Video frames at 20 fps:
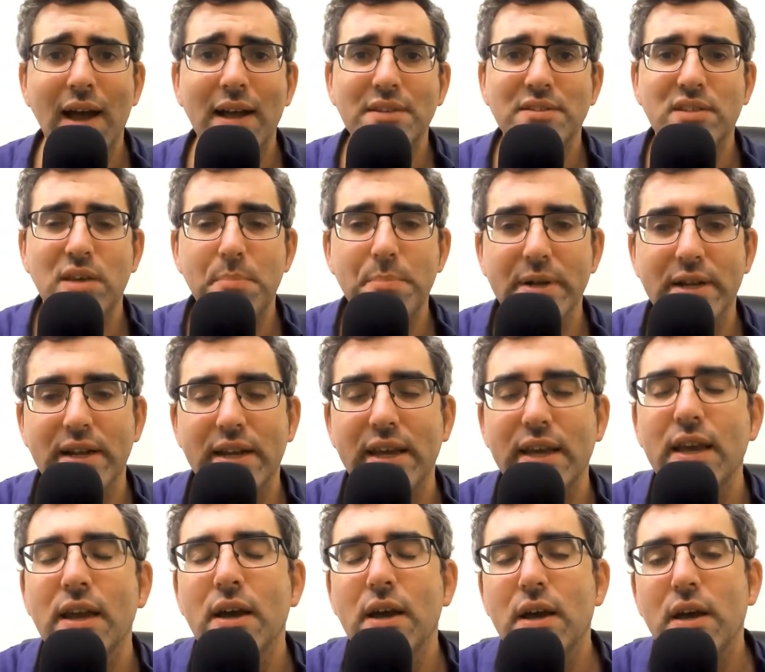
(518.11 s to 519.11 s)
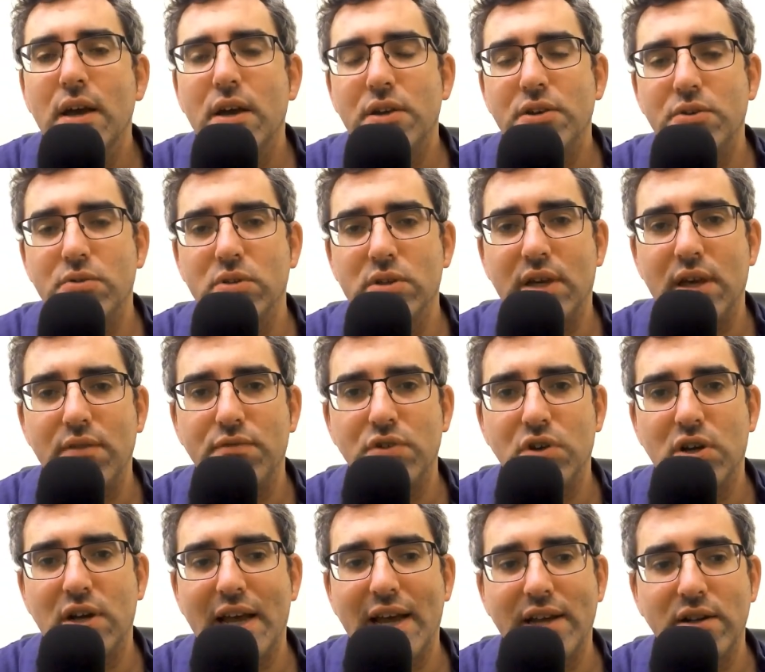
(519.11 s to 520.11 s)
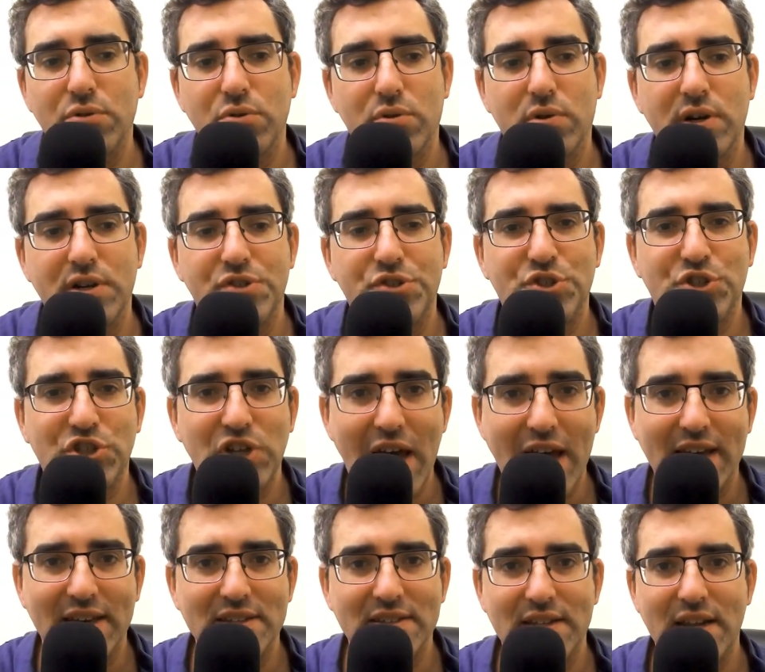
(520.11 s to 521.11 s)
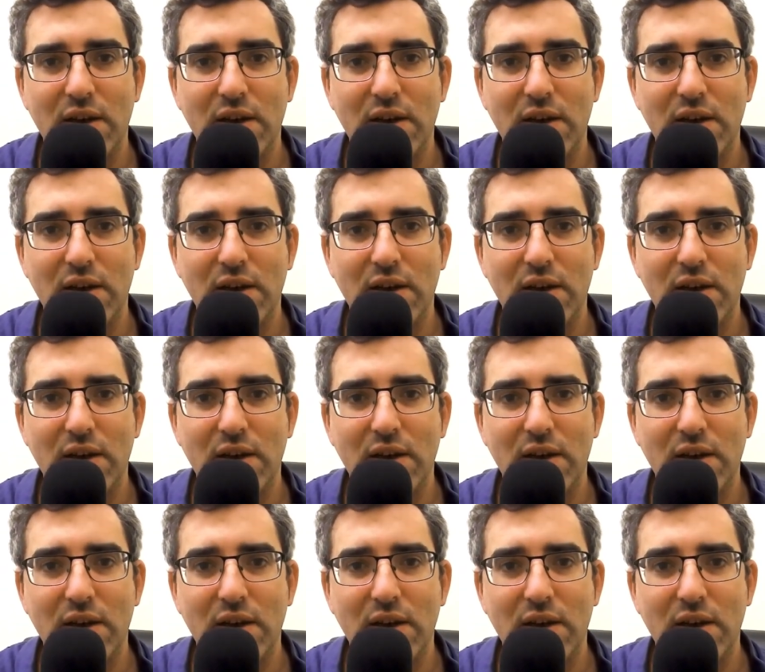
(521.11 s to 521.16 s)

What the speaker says: And typically, you'll give your landlord cheques.